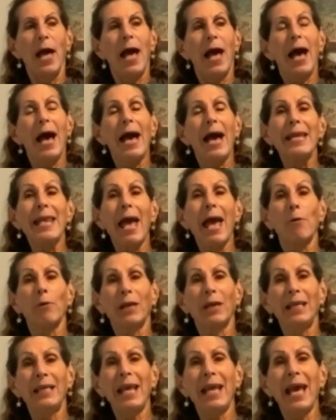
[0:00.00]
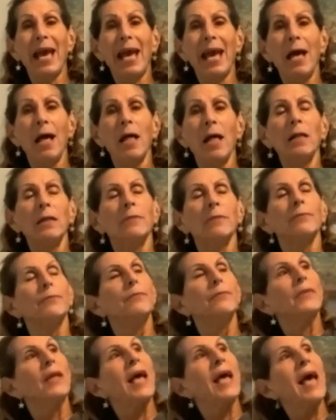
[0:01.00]
And now inhale,
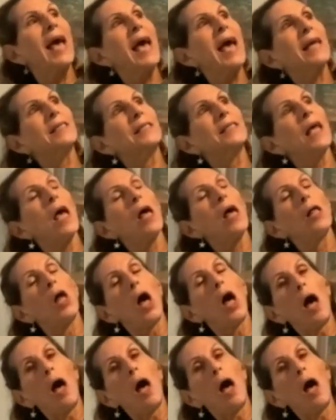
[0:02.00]
exhale,